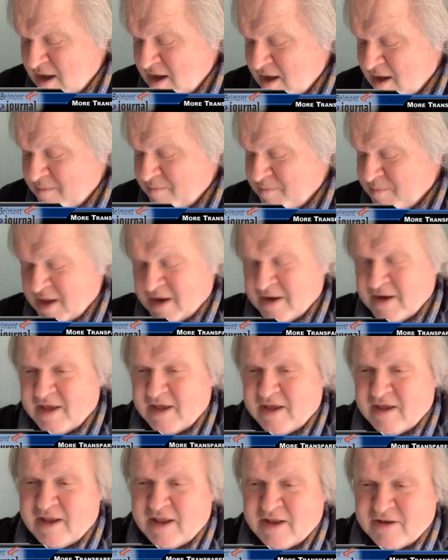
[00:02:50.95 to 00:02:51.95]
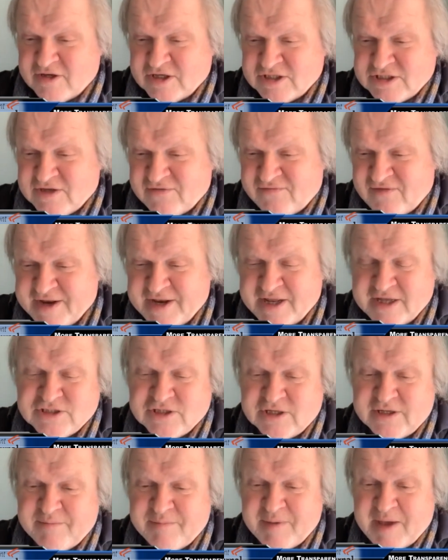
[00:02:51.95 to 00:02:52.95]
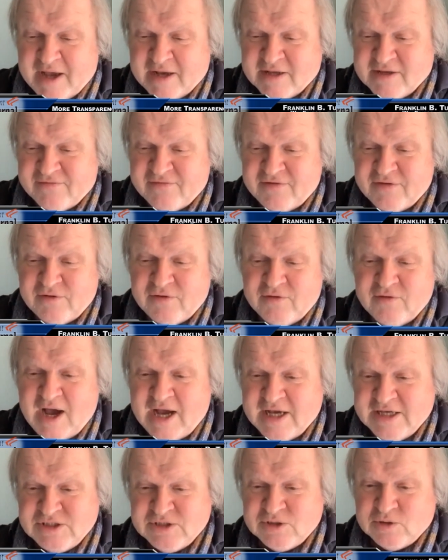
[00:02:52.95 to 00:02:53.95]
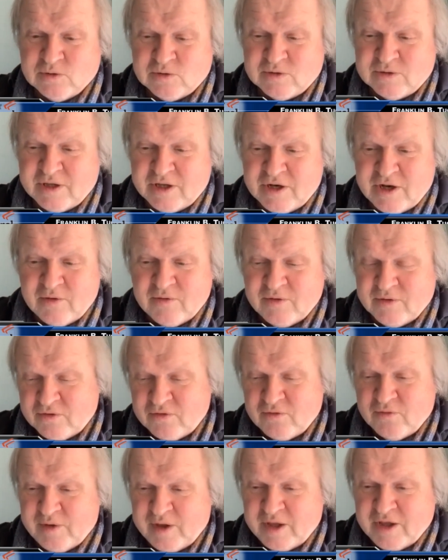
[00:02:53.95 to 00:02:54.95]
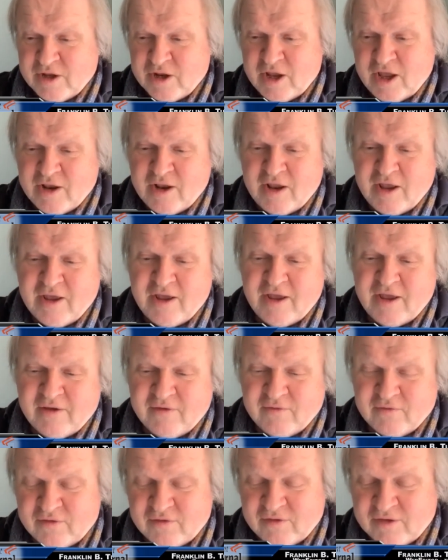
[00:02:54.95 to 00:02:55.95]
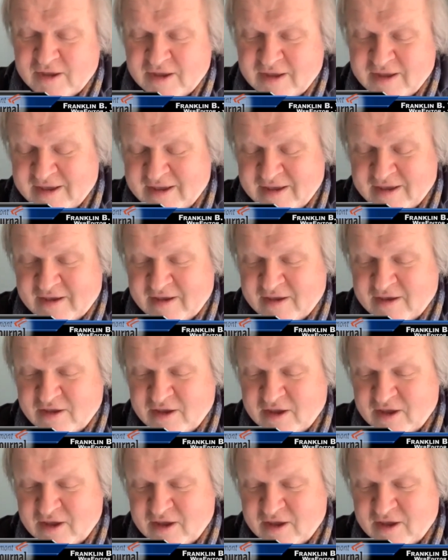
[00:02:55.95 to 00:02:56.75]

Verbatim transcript: Um, and, and just the financial impact of the new high school, you know, do we, uh,